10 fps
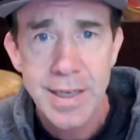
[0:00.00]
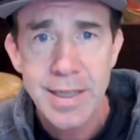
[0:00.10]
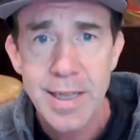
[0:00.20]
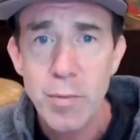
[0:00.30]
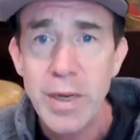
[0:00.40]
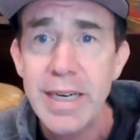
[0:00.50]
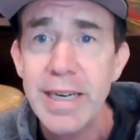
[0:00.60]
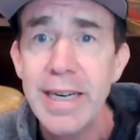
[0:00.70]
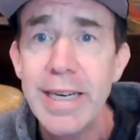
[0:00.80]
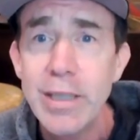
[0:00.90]
then we
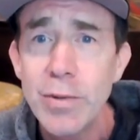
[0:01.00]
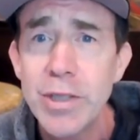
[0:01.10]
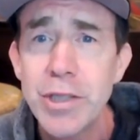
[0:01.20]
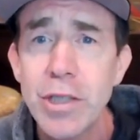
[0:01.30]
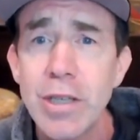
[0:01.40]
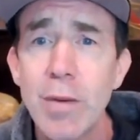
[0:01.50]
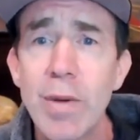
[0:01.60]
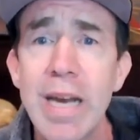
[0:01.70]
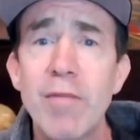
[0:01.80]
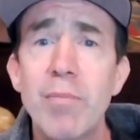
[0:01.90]
need to ensure that
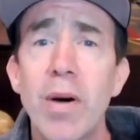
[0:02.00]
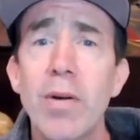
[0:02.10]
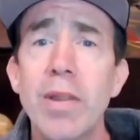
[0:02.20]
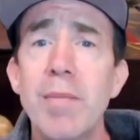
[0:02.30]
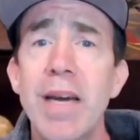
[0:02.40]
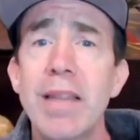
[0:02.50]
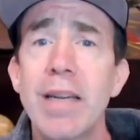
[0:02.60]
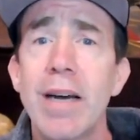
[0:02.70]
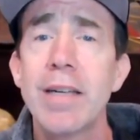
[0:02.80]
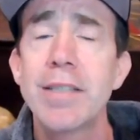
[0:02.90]
we have both the
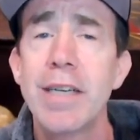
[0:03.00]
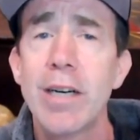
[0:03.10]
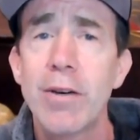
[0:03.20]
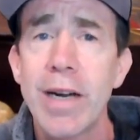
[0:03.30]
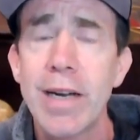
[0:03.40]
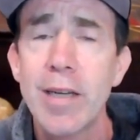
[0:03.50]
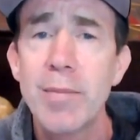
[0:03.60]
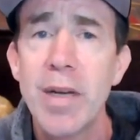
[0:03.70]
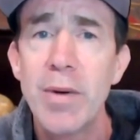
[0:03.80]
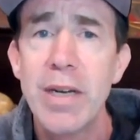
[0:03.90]
methodology and the curriculum
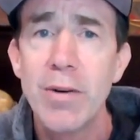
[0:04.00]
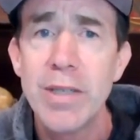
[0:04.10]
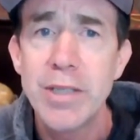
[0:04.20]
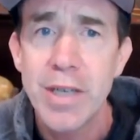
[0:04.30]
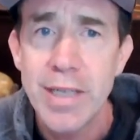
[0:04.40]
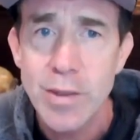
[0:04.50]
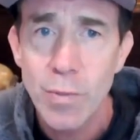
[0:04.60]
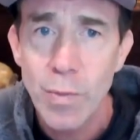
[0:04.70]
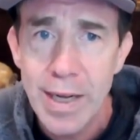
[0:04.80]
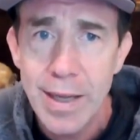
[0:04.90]
that we know and trust
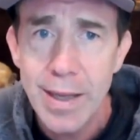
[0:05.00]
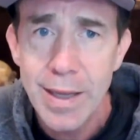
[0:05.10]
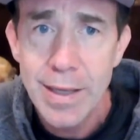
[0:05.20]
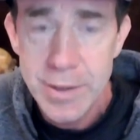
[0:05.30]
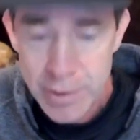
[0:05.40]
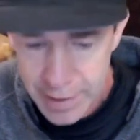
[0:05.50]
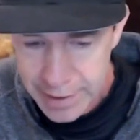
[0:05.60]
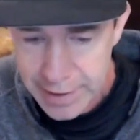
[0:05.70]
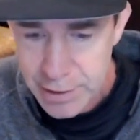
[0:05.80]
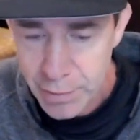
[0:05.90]
well. So that
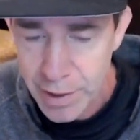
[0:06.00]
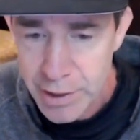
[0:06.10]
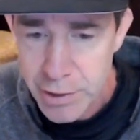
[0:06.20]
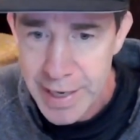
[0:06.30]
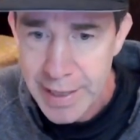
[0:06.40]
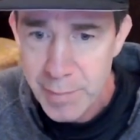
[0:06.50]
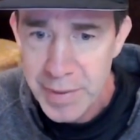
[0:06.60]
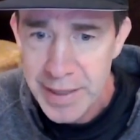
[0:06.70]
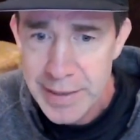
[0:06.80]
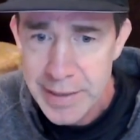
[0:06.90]
gets to our training
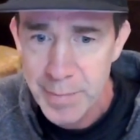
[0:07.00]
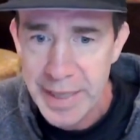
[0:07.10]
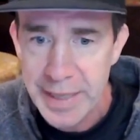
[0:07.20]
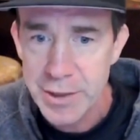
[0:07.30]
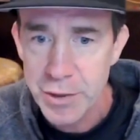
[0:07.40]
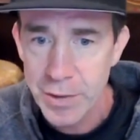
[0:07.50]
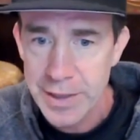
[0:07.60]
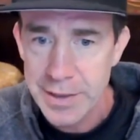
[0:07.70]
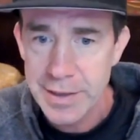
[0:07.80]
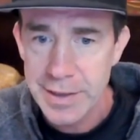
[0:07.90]
piece and making
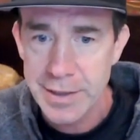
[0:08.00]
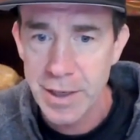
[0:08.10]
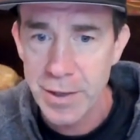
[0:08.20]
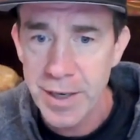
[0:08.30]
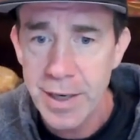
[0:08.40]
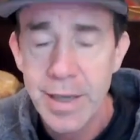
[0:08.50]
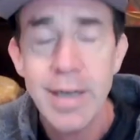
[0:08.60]
choices as an owner.